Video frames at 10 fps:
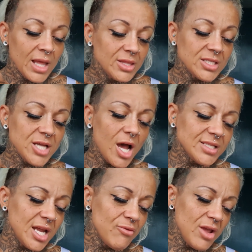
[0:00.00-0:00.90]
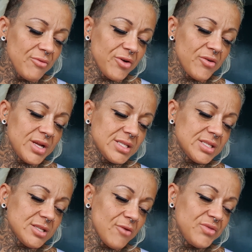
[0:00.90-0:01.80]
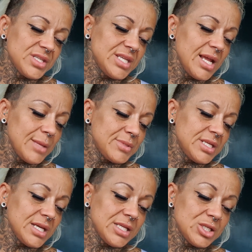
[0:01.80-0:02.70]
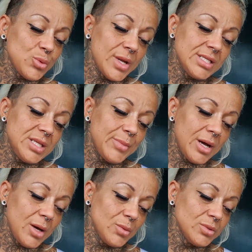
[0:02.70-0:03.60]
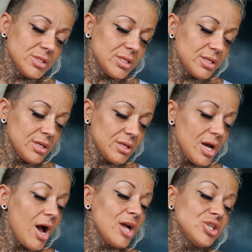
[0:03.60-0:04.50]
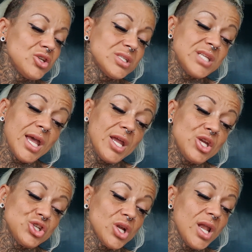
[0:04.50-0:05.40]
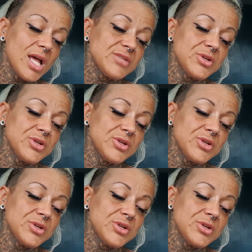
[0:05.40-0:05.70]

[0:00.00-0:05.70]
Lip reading: The Tarte Rainforest of the Sea Lipstick is £20. Actually, it does say it should last for